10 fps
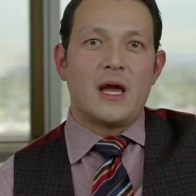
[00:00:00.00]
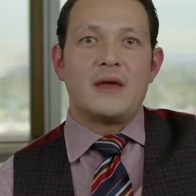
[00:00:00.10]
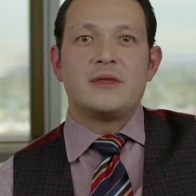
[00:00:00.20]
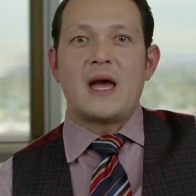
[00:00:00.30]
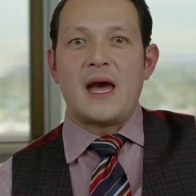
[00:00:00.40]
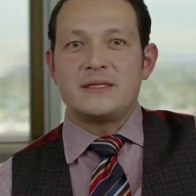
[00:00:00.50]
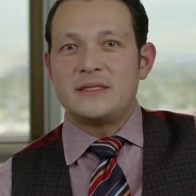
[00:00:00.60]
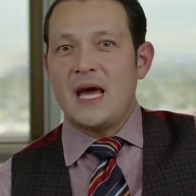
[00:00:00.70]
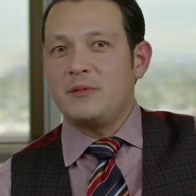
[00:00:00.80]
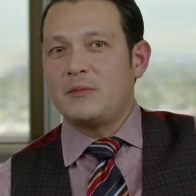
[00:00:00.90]
and the
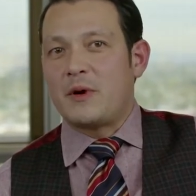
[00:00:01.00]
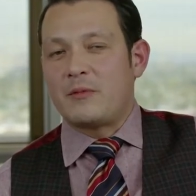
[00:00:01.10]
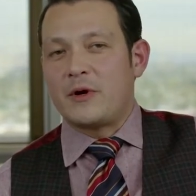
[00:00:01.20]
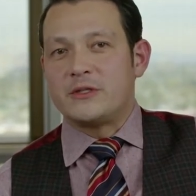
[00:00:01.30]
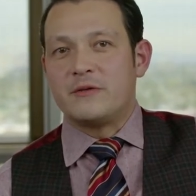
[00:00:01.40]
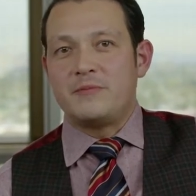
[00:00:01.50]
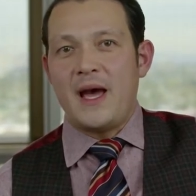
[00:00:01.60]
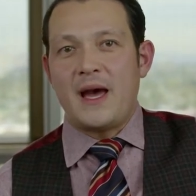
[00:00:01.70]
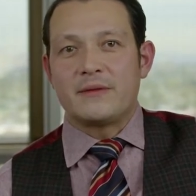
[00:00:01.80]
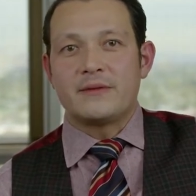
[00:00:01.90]
acetabular preparation of
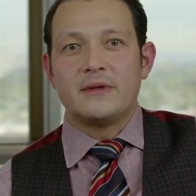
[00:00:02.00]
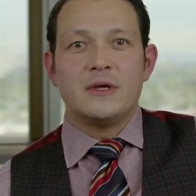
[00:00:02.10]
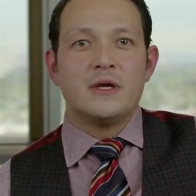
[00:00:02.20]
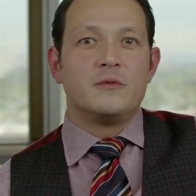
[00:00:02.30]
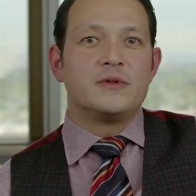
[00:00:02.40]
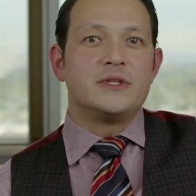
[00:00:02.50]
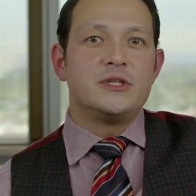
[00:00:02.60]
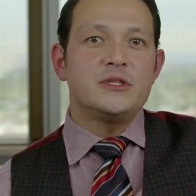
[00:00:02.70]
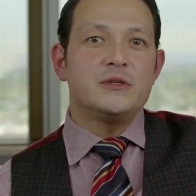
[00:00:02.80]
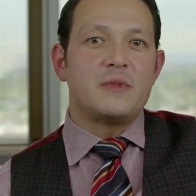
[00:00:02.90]
PATH with
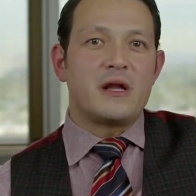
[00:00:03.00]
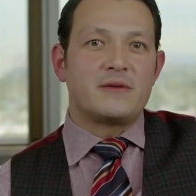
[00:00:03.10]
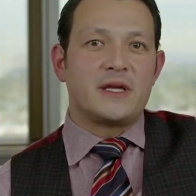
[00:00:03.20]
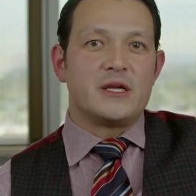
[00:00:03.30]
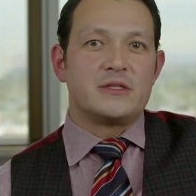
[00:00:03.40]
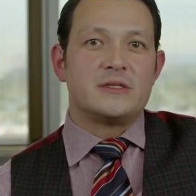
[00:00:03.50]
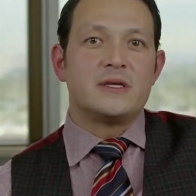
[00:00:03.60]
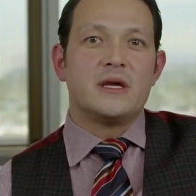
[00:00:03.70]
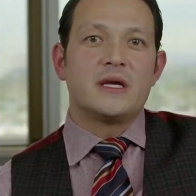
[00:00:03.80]
additional modifications